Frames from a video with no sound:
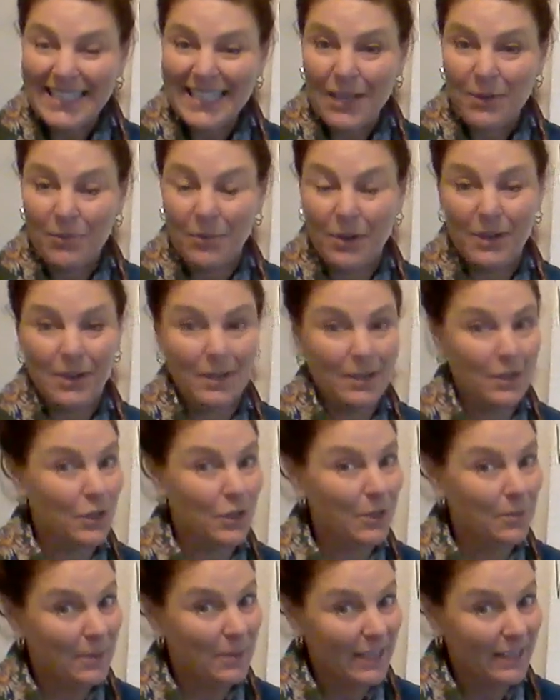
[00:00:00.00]
You
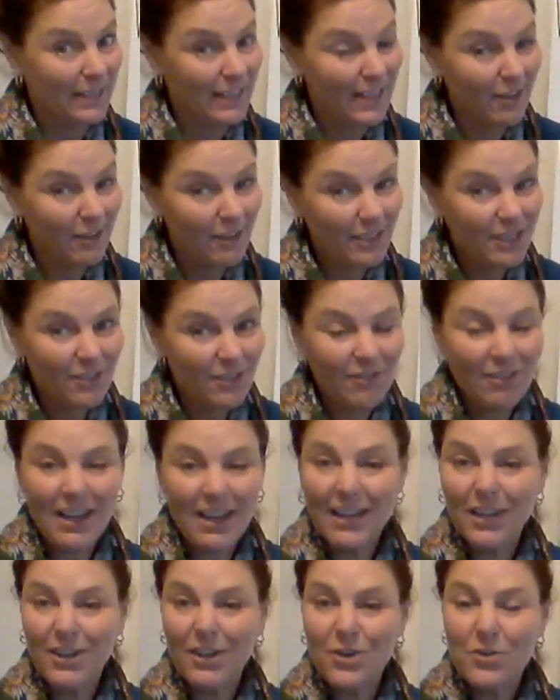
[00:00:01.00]
could be a narrative
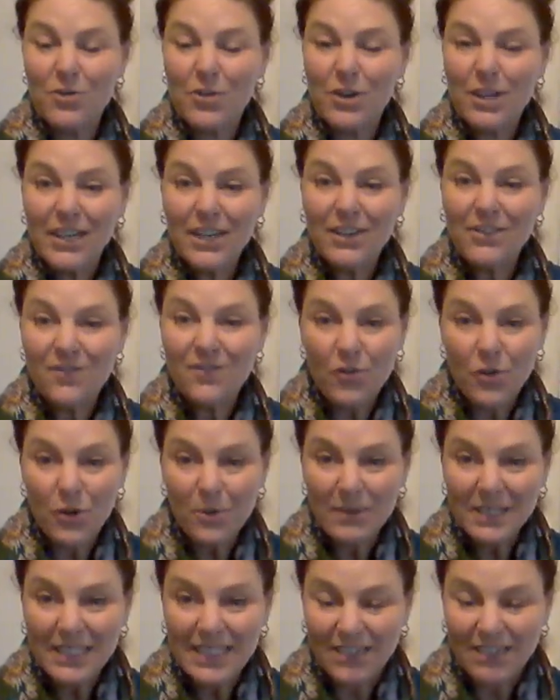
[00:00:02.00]
writer or an
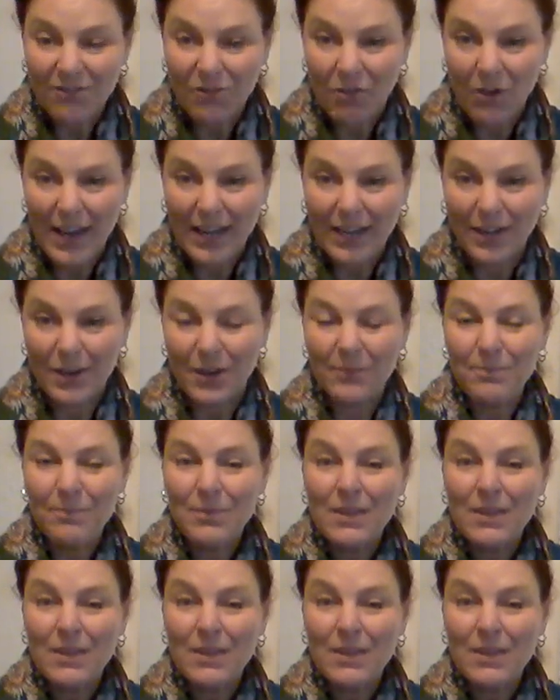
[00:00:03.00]
informative writer.